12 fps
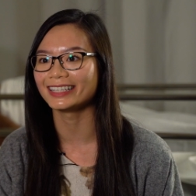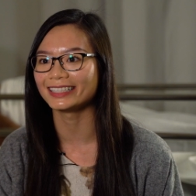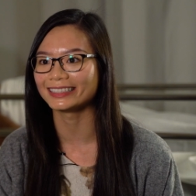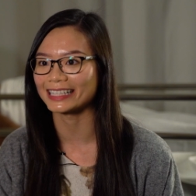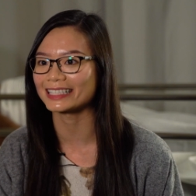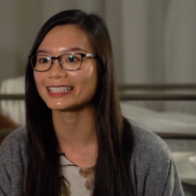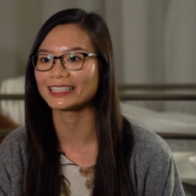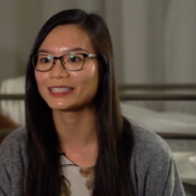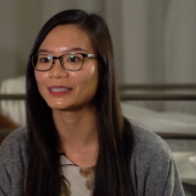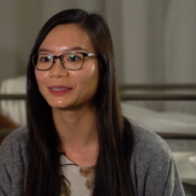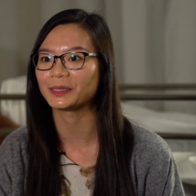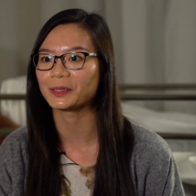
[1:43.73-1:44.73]
that's
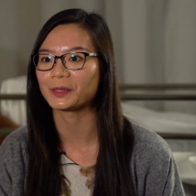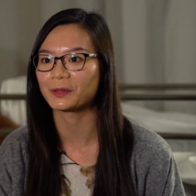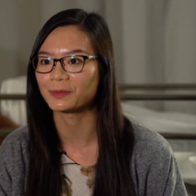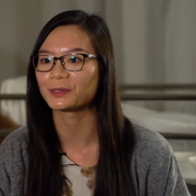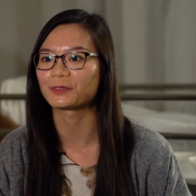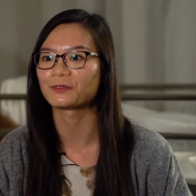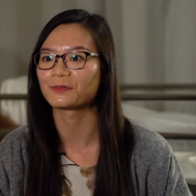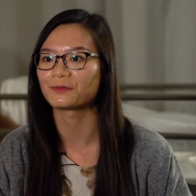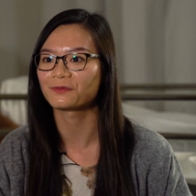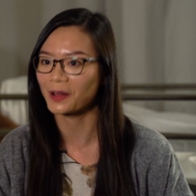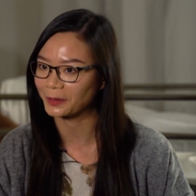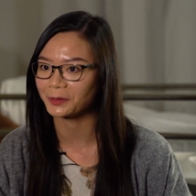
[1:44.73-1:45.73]
easily the most
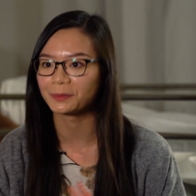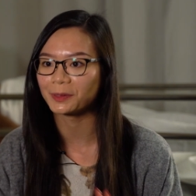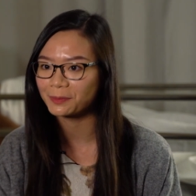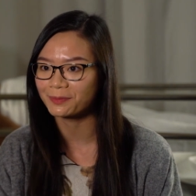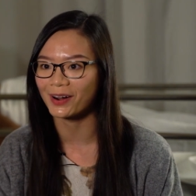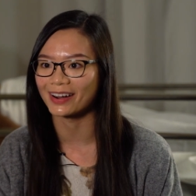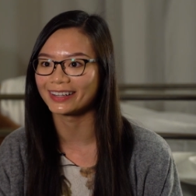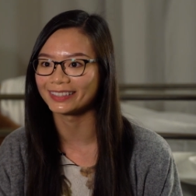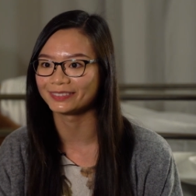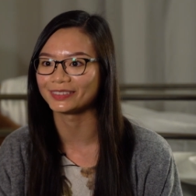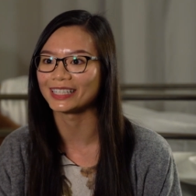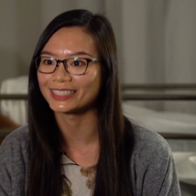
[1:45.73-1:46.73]
valuable part
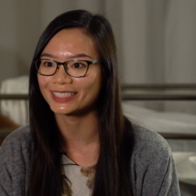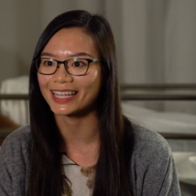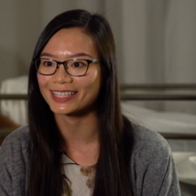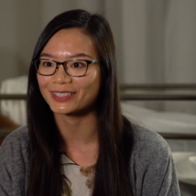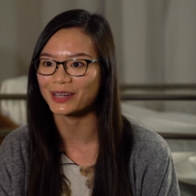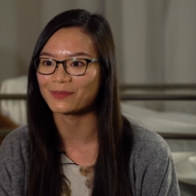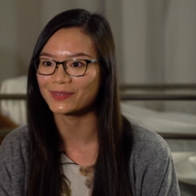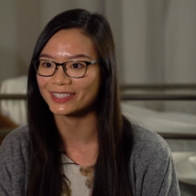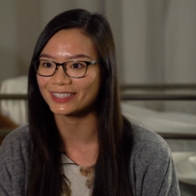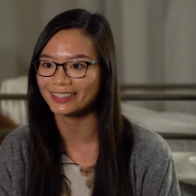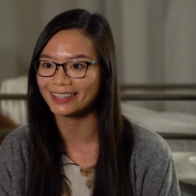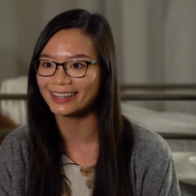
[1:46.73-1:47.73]
of your education at
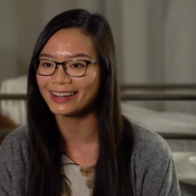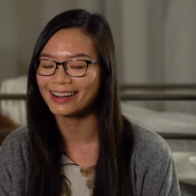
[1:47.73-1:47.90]
Michener.